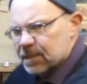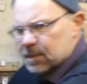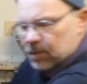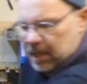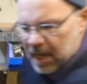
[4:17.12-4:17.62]

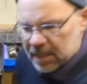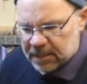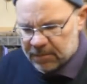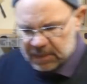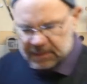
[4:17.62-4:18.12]
string,
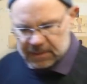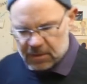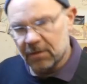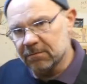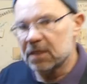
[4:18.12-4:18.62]
actually, which is
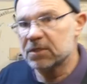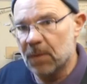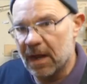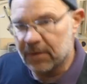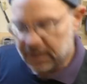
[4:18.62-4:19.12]
not
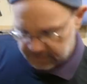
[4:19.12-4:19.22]
swearing,